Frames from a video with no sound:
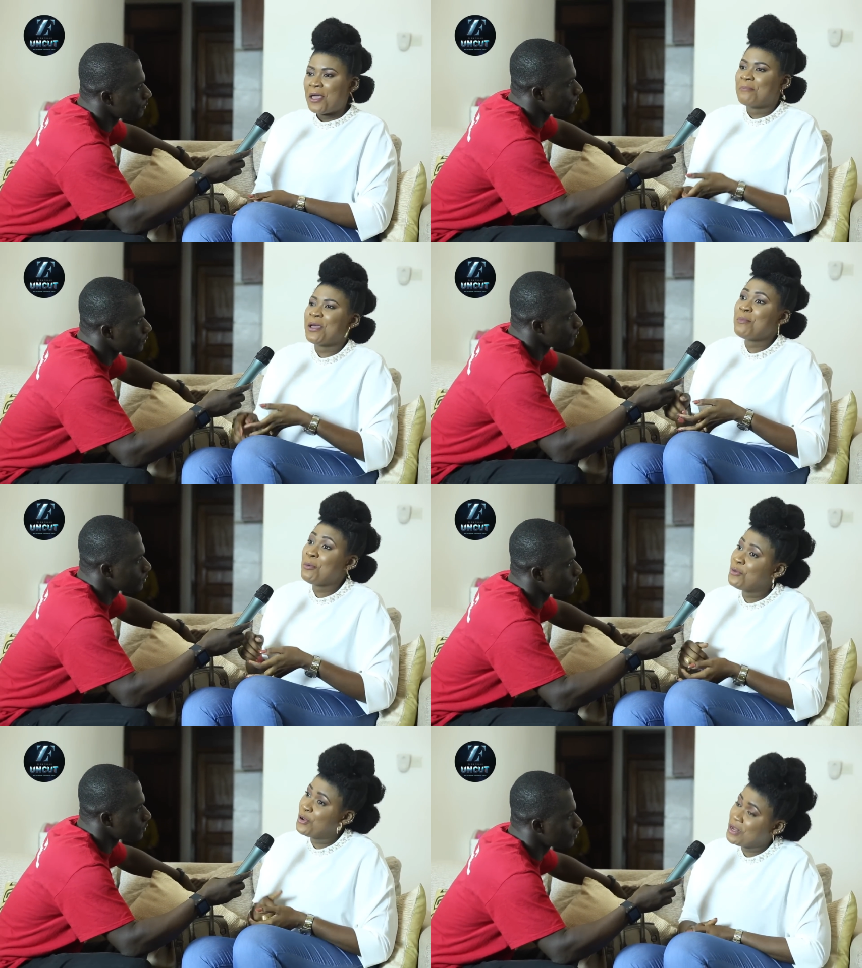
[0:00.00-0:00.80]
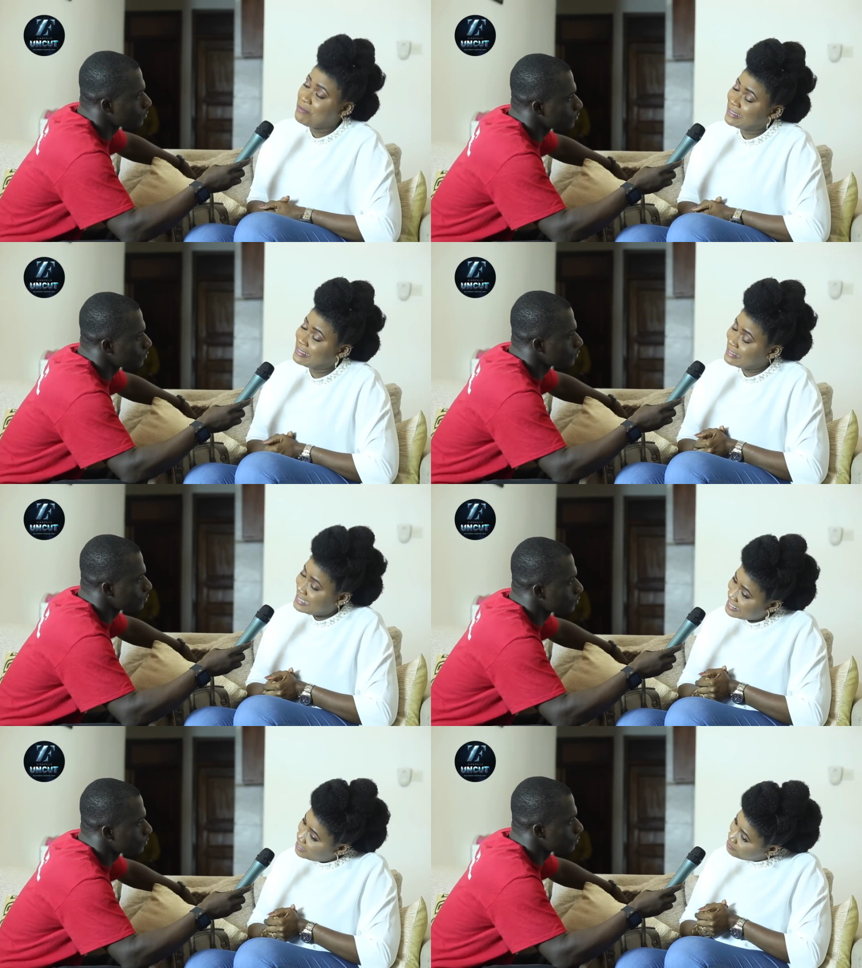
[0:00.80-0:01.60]
Speaker 1: There may be on him at
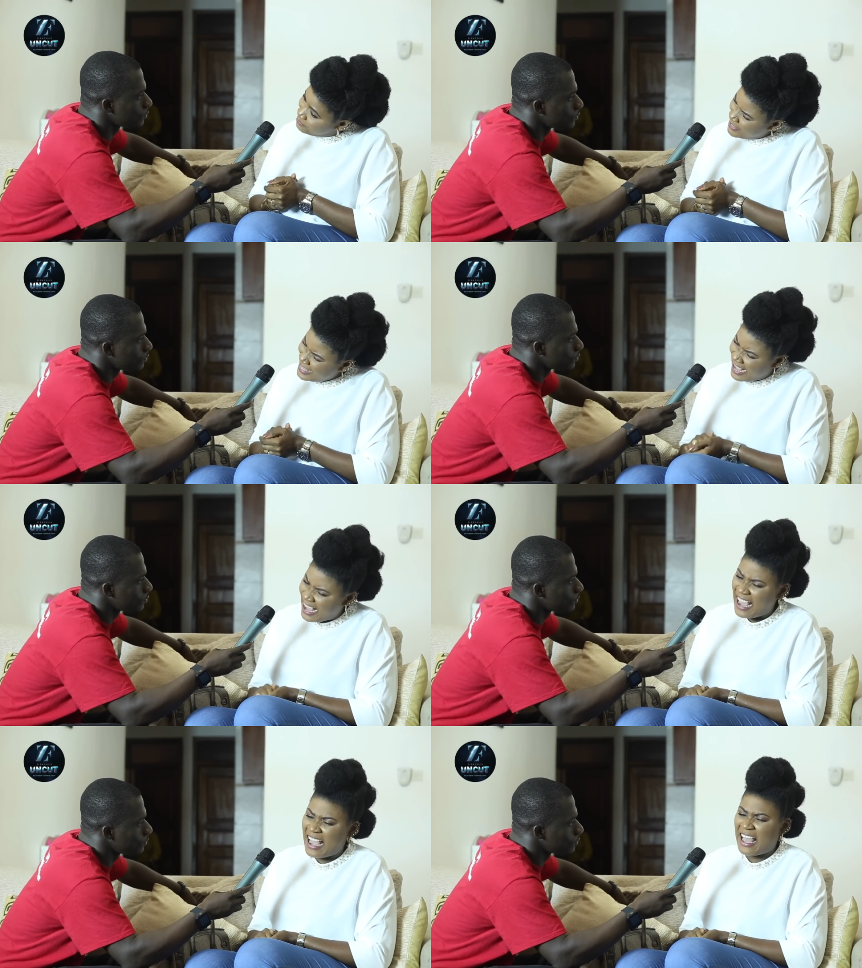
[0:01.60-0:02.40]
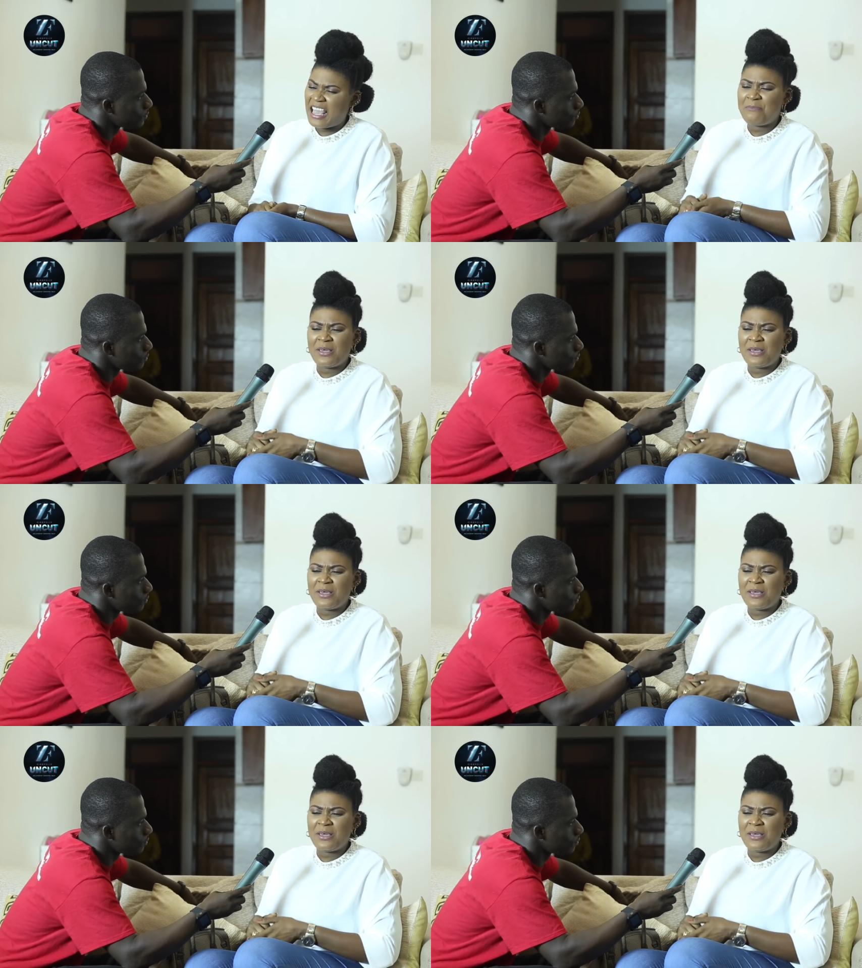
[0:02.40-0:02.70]
Snad de Bia, a